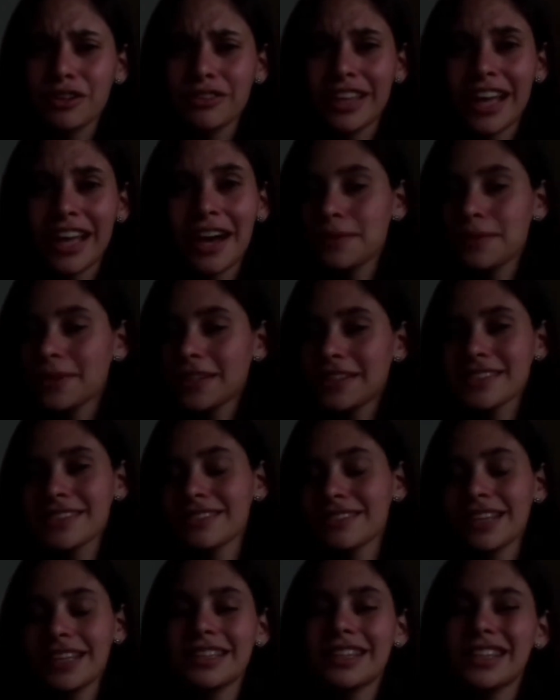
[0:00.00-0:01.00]
because
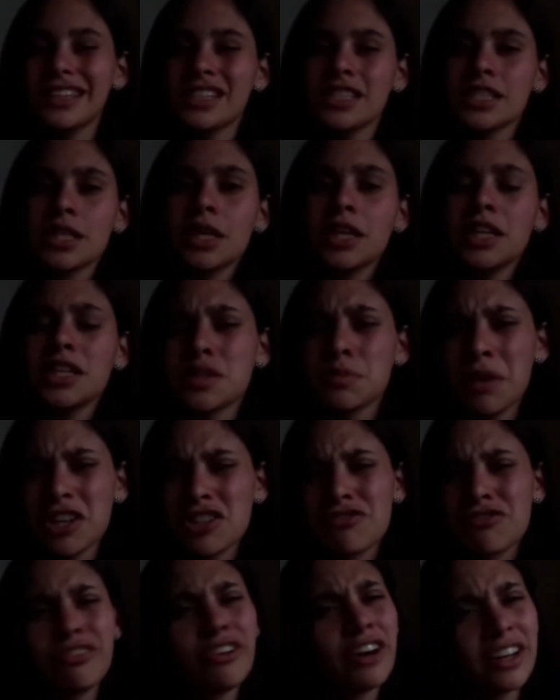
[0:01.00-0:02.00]
it's much
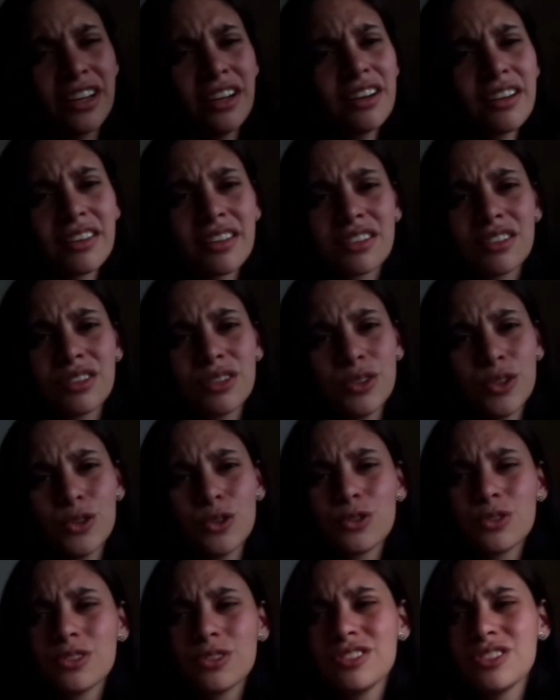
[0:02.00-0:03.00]
funnier than
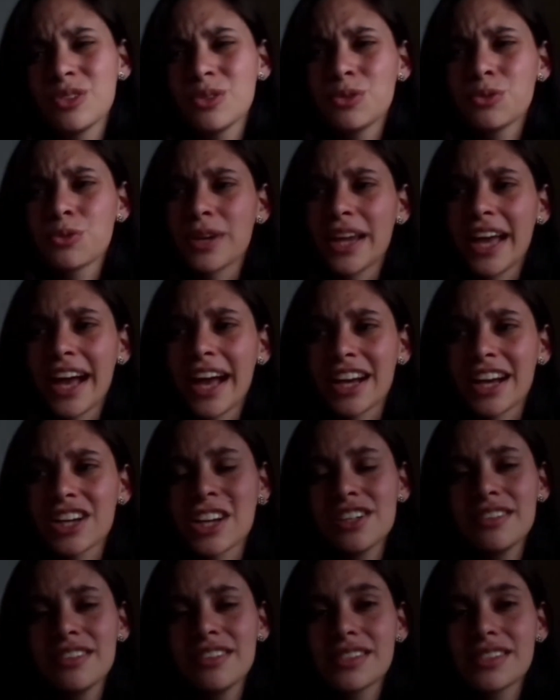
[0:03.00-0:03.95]
doing reactions,